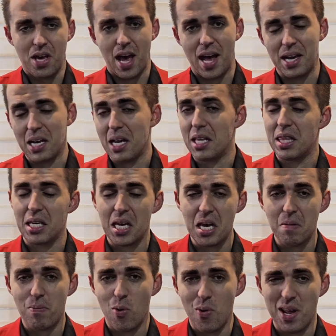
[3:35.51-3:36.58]
Another
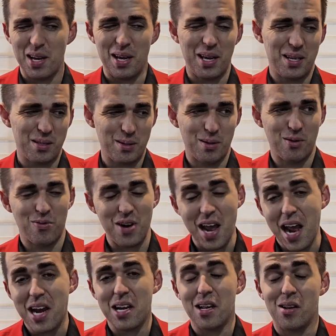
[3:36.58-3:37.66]
key point is
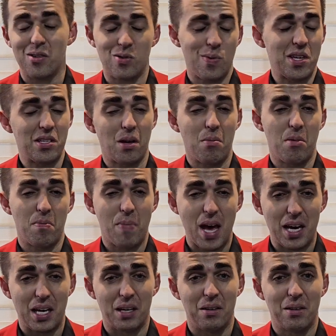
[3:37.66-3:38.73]
created is always going to be
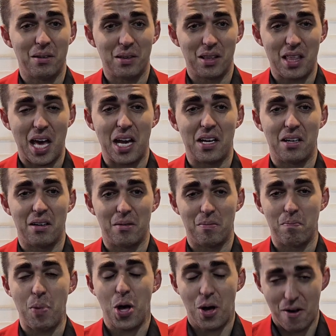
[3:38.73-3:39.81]
better than
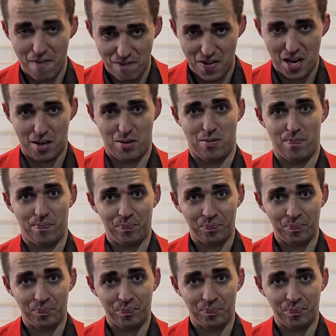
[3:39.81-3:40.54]
perfect.